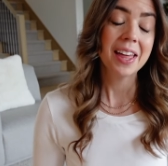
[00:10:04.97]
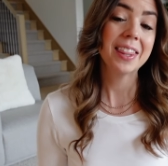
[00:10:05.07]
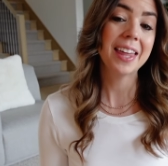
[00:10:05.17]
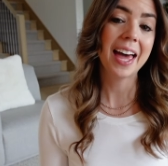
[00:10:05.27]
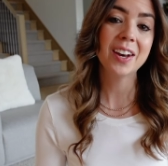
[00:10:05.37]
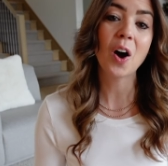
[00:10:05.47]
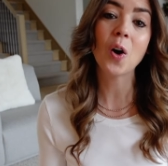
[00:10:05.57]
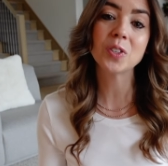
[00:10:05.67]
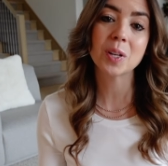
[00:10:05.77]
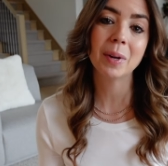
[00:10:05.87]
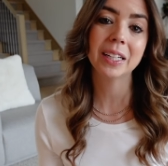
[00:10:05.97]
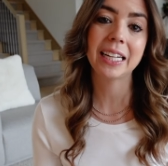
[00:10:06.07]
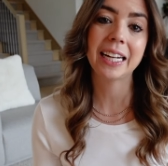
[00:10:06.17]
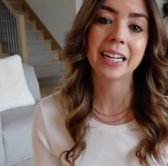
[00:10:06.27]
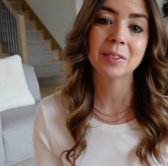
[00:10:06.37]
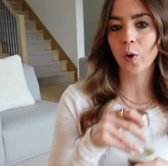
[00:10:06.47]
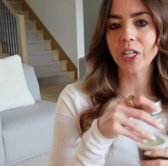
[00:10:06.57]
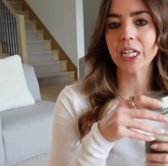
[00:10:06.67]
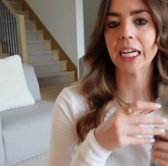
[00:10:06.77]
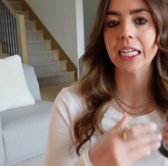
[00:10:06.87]
Then ultimately
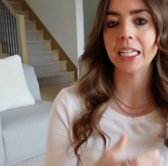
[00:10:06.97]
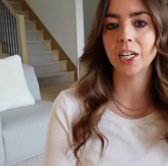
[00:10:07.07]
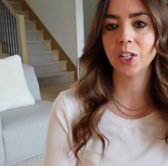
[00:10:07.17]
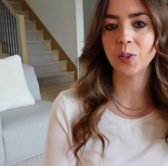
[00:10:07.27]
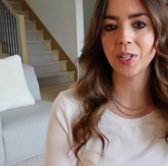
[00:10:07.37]
going to continue